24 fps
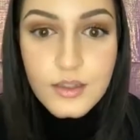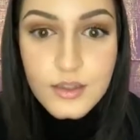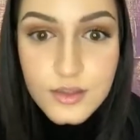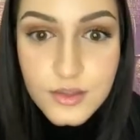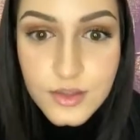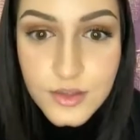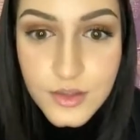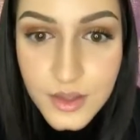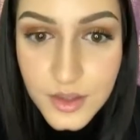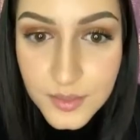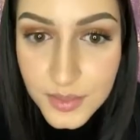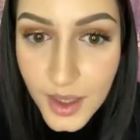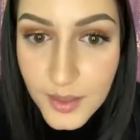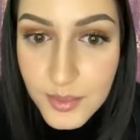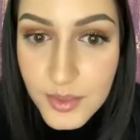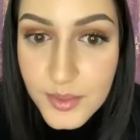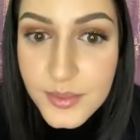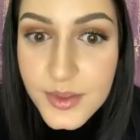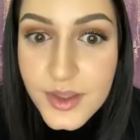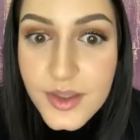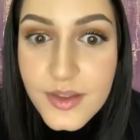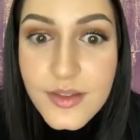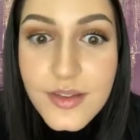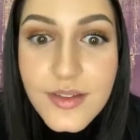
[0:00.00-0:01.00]
So you could
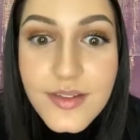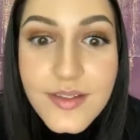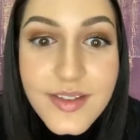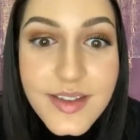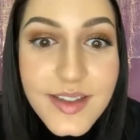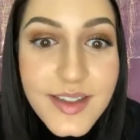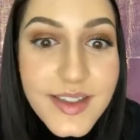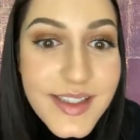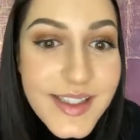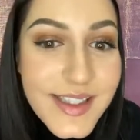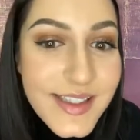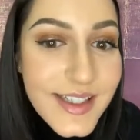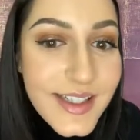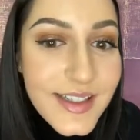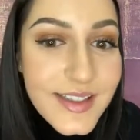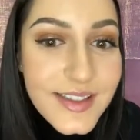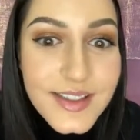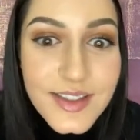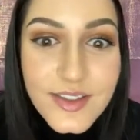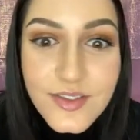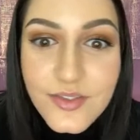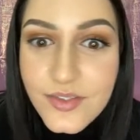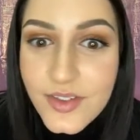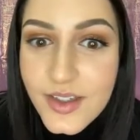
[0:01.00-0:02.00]
probably really see a
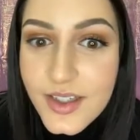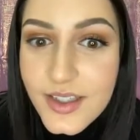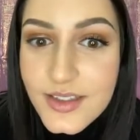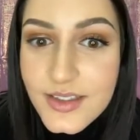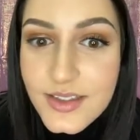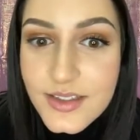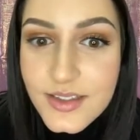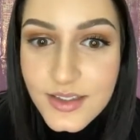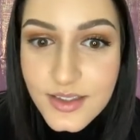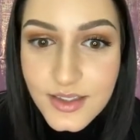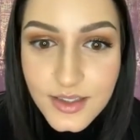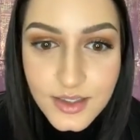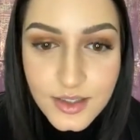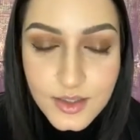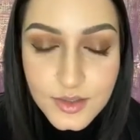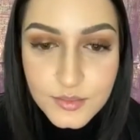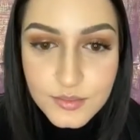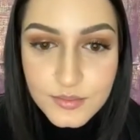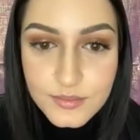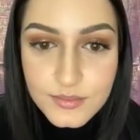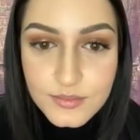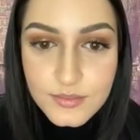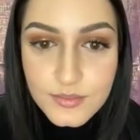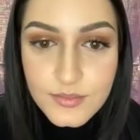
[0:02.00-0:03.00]
difference.
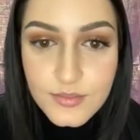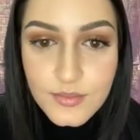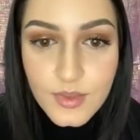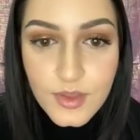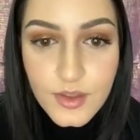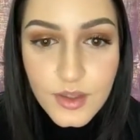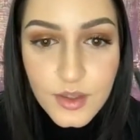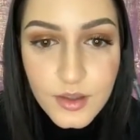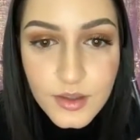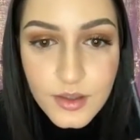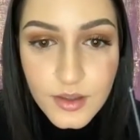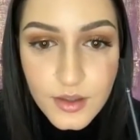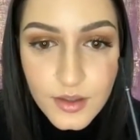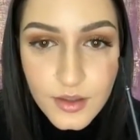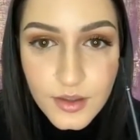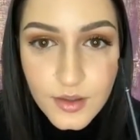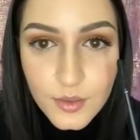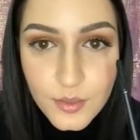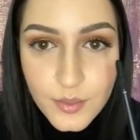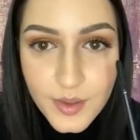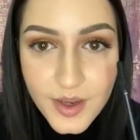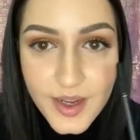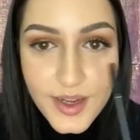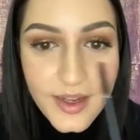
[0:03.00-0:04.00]

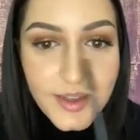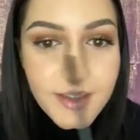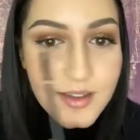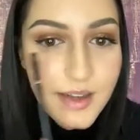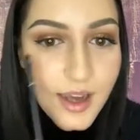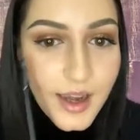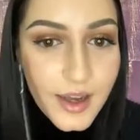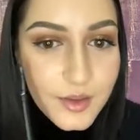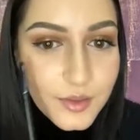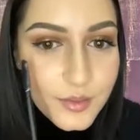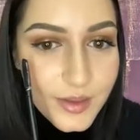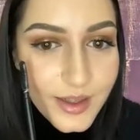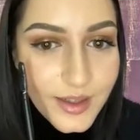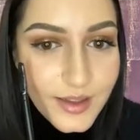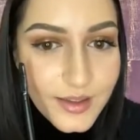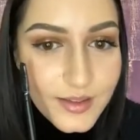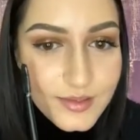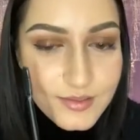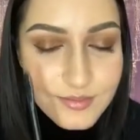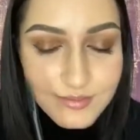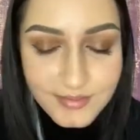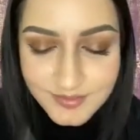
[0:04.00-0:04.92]
Awake, not awake.